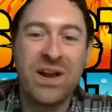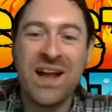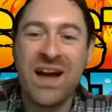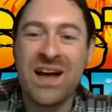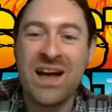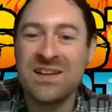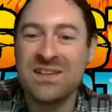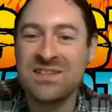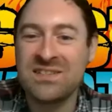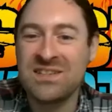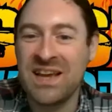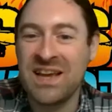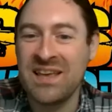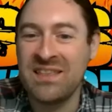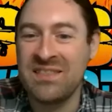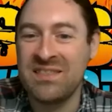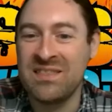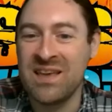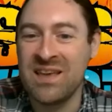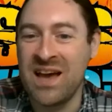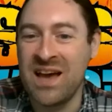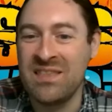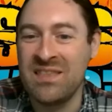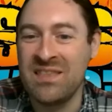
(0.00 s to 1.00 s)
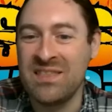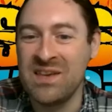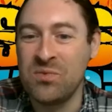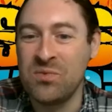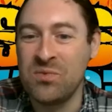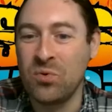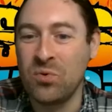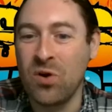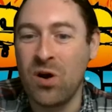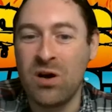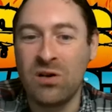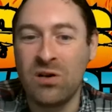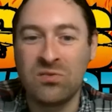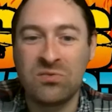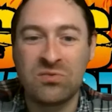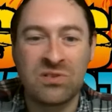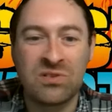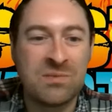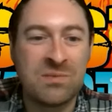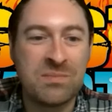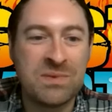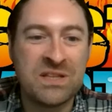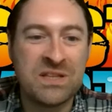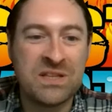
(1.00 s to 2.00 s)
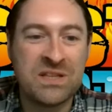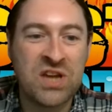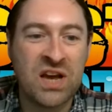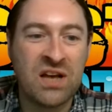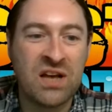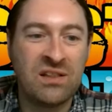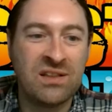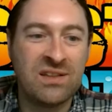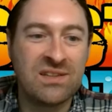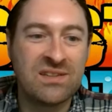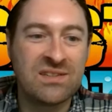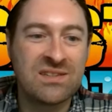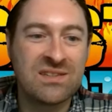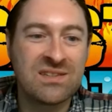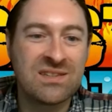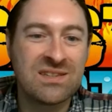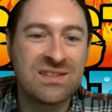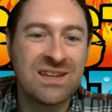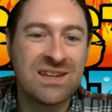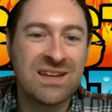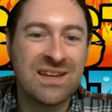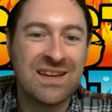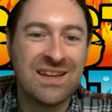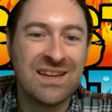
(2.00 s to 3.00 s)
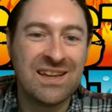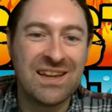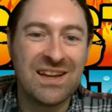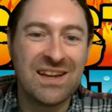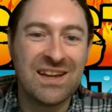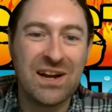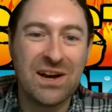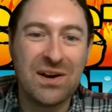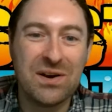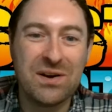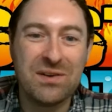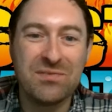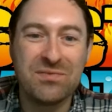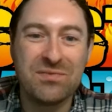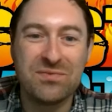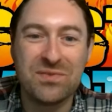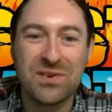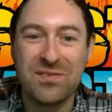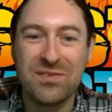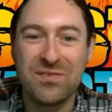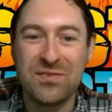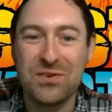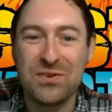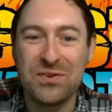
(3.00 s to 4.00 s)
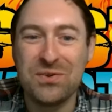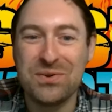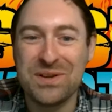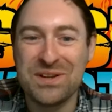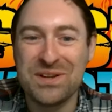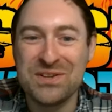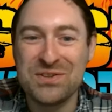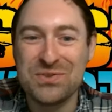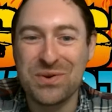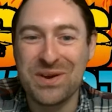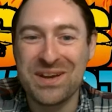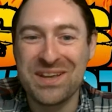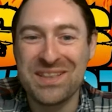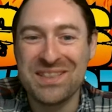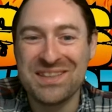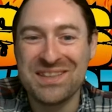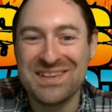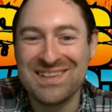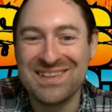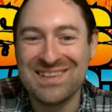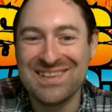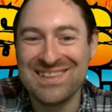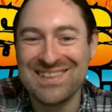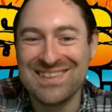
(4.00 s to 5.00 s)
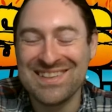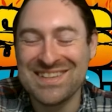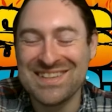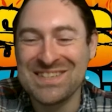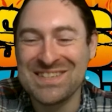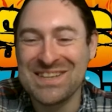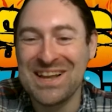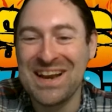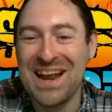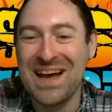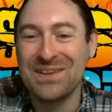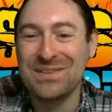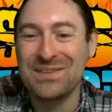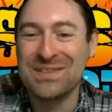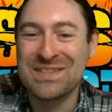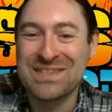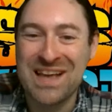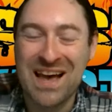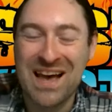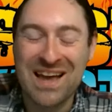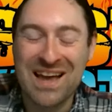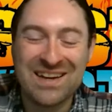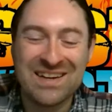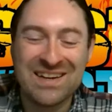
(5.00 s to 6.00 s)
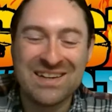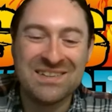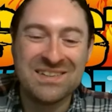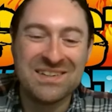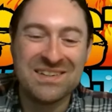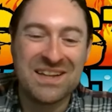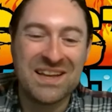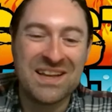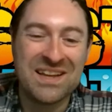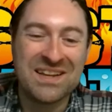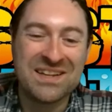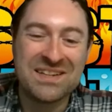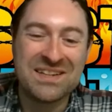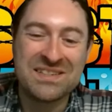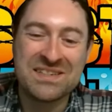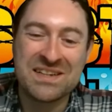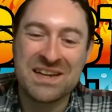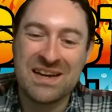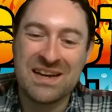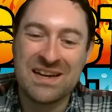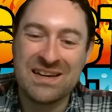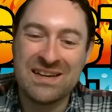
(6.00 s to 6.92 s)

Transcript: quite honestly, I think we're all going to be jealous, of you enjoying the sun outside and